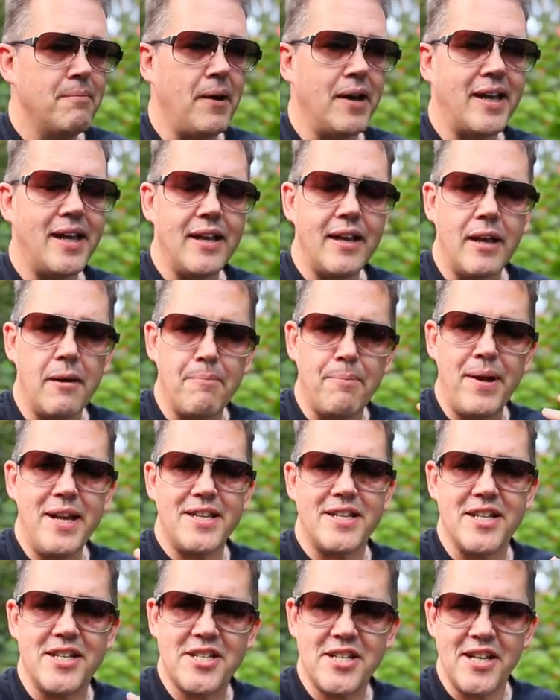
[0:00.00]
By getting a beat
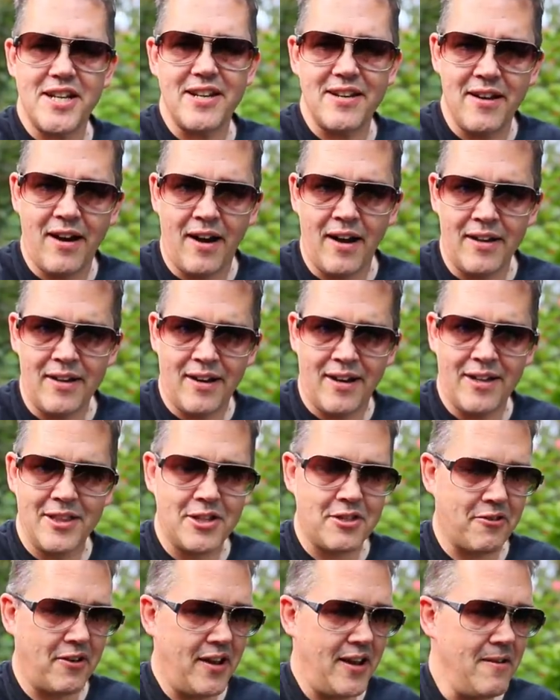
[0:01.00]
to shit
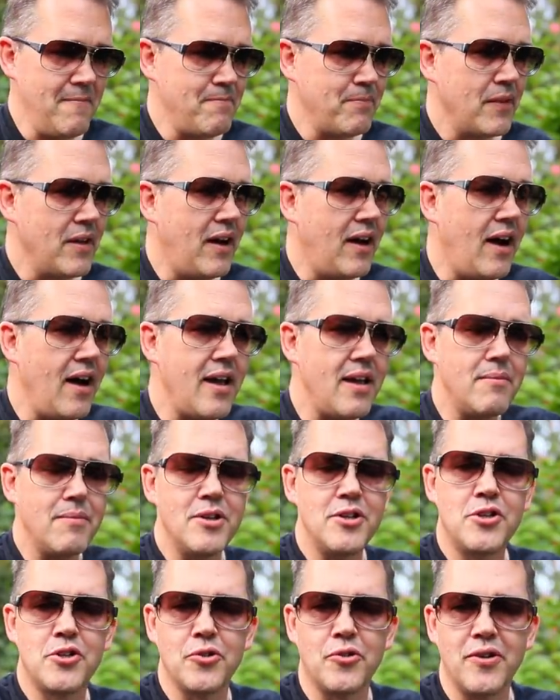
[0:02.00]
993, I am
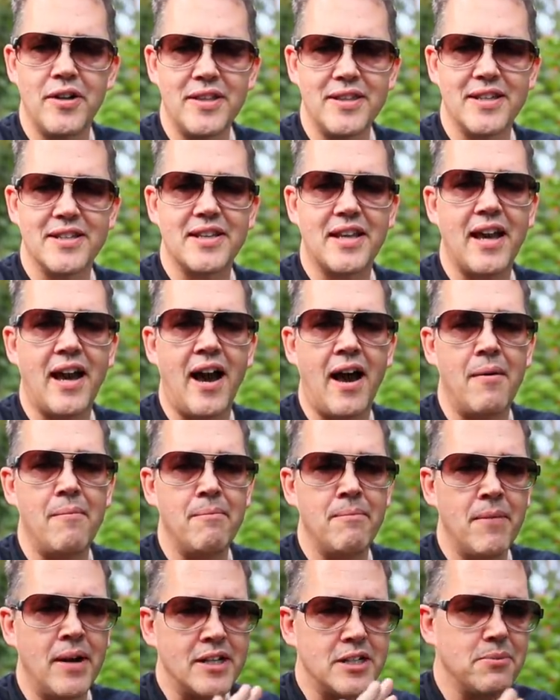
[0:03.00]
enjoying this car
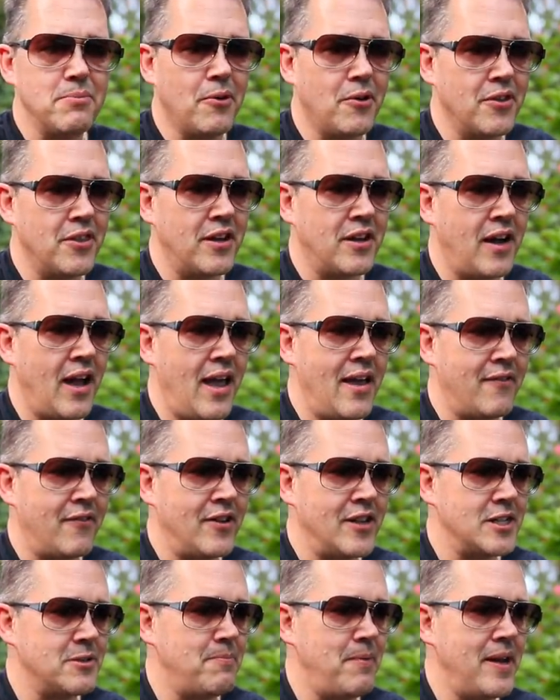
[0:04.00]
much more than I ever
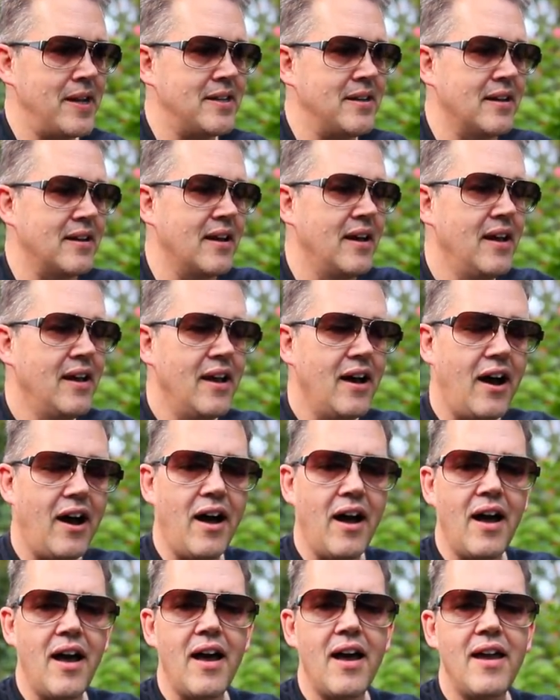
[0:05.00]
expected.
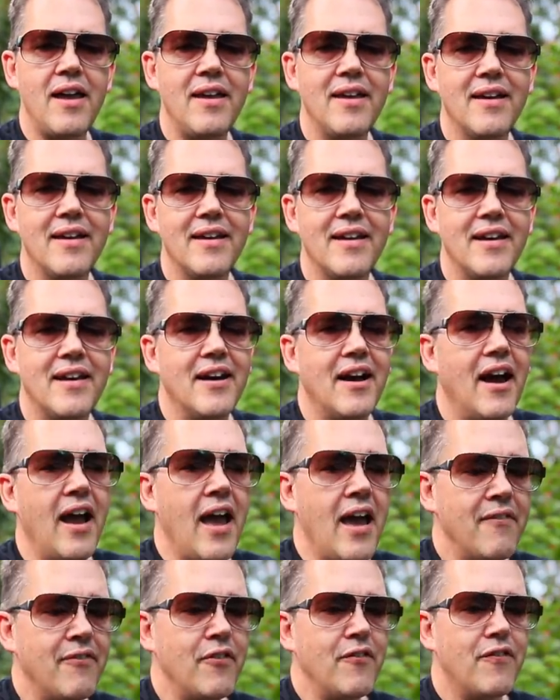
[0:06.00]
I
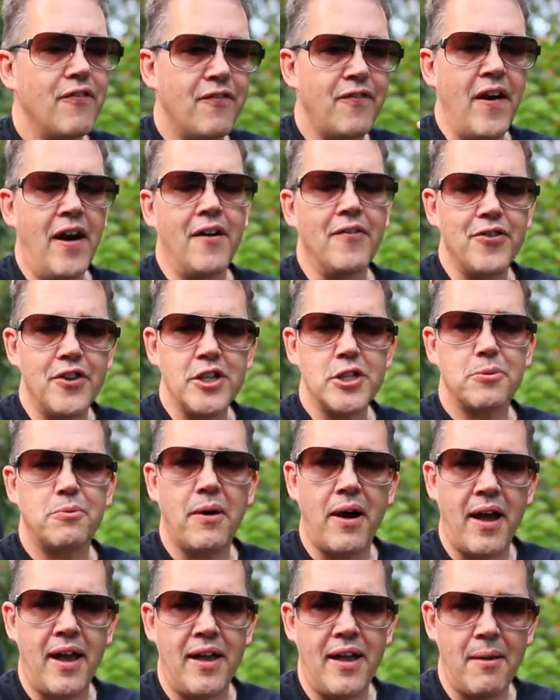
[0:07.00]
haven't felt this
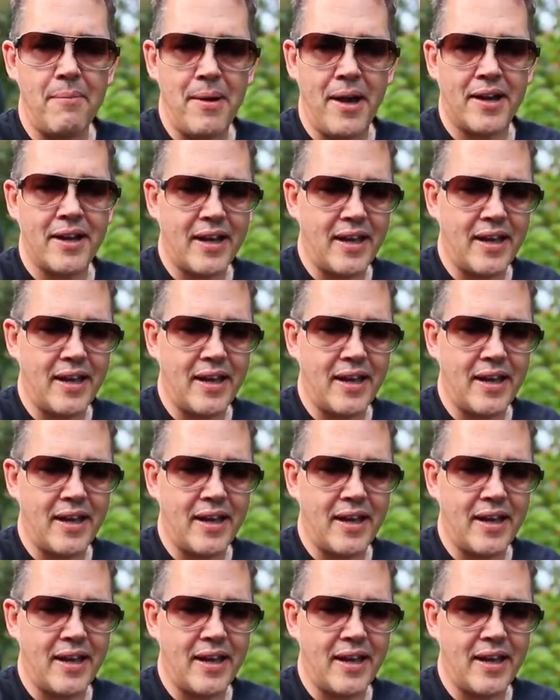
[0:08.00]
way about a